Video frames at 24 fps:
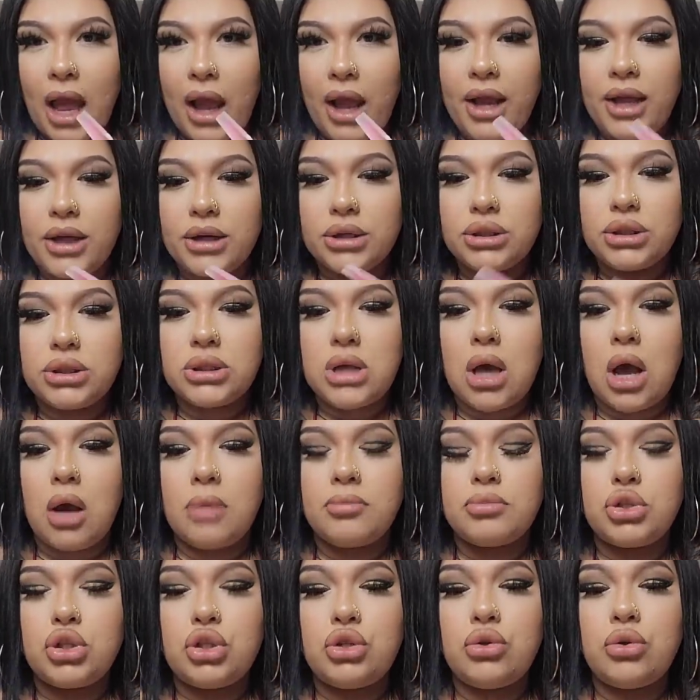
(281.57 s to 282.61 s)
Here's
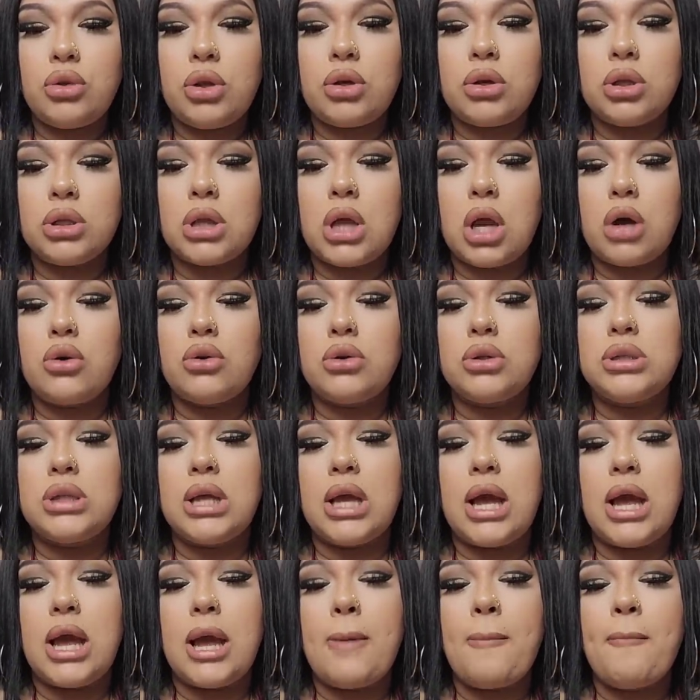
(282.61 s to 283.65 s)
two little tacos
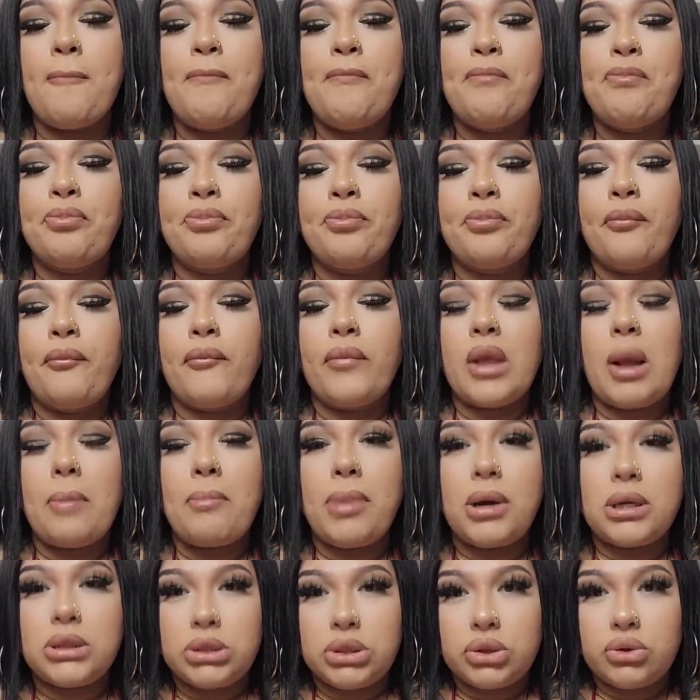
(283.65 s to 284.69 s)
de
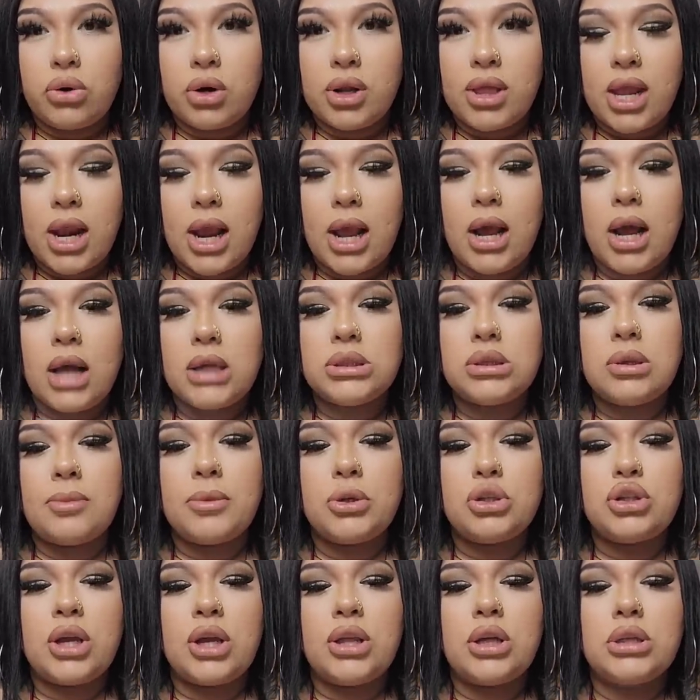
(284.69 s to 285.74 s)
pastor that I got. So, I'm
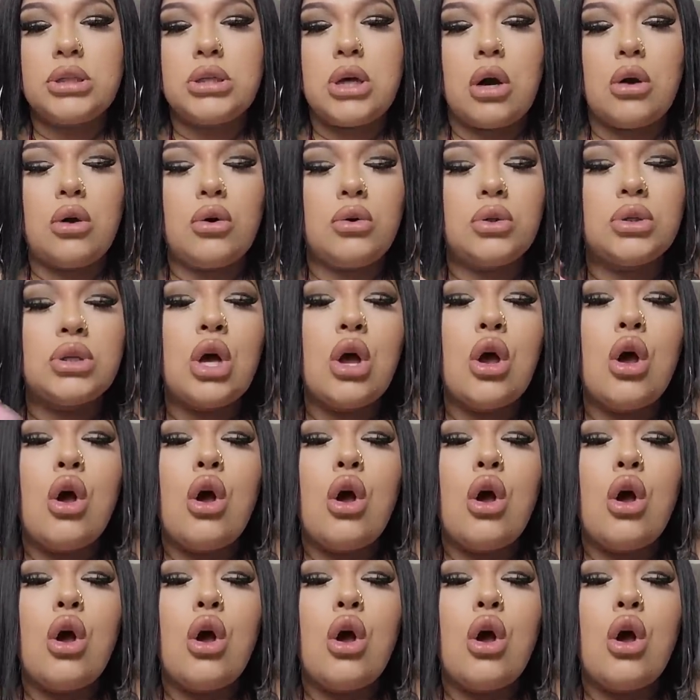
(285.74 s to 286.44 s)
going to try their tacos.